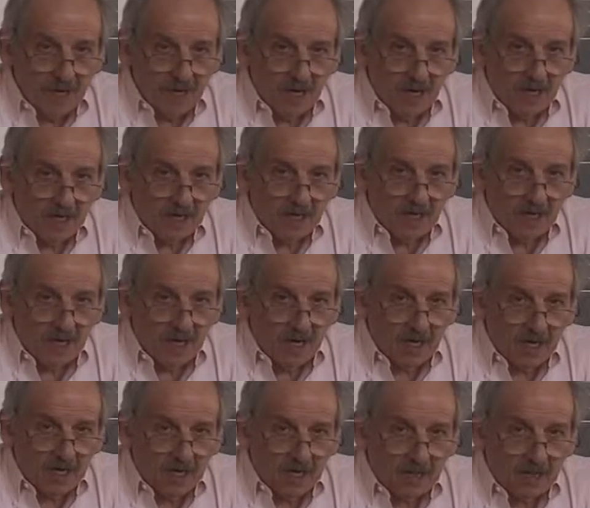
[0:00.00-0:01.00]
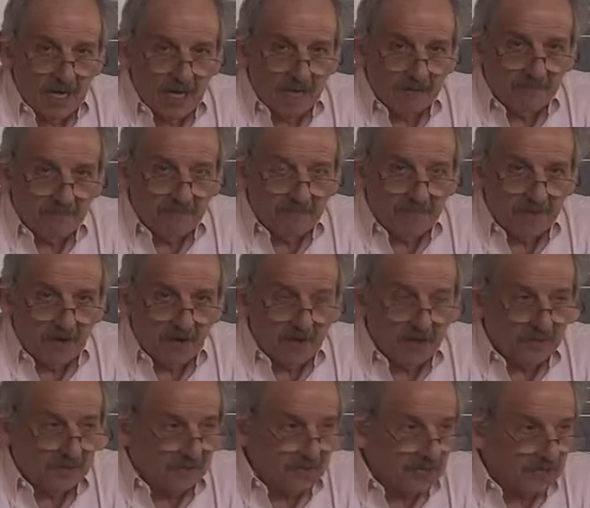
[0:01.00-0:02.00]
uh, young and
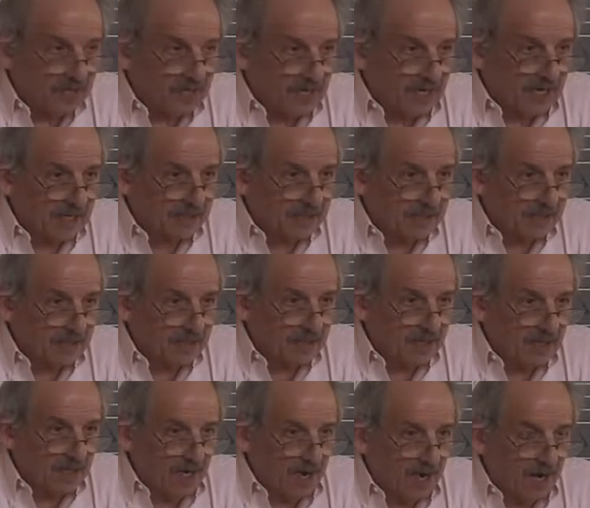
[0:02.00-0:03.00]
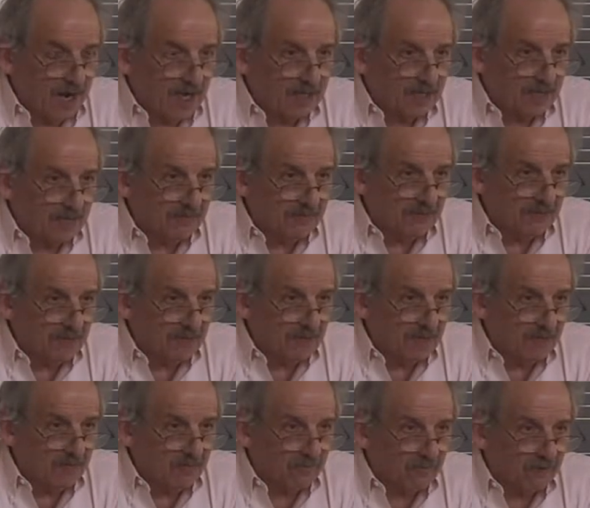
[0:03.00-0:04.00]
very enthusiastic, high
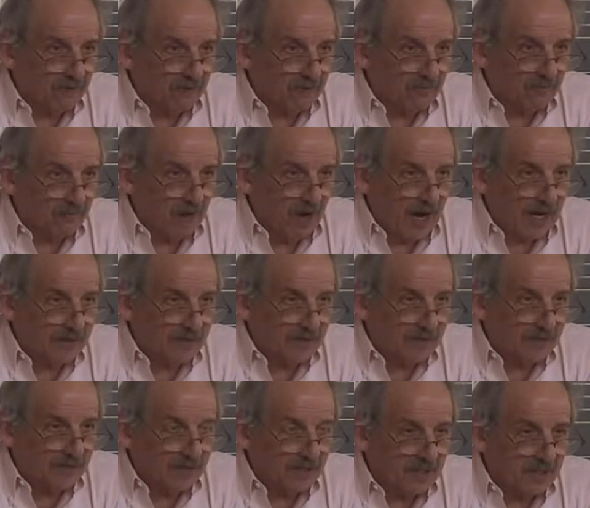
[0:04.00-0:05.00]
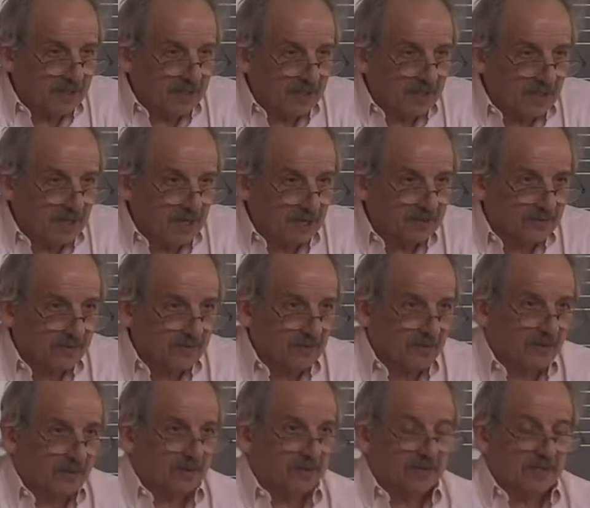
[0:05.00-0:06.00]
level writers and
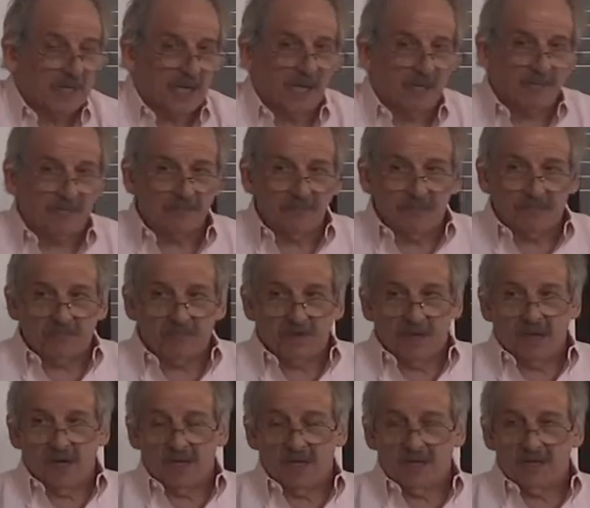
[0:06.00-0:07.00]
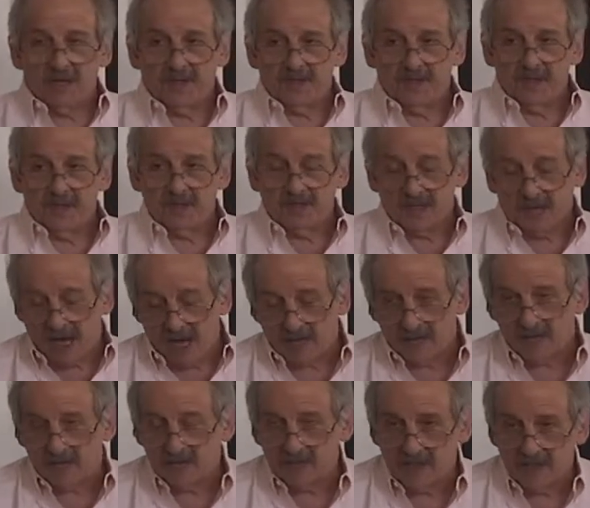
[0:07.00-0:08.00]
intellectuals and uh,
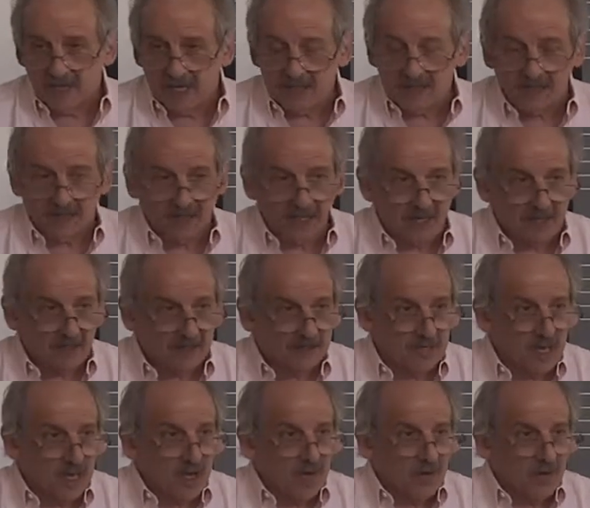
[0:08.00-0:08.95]
doctors and educators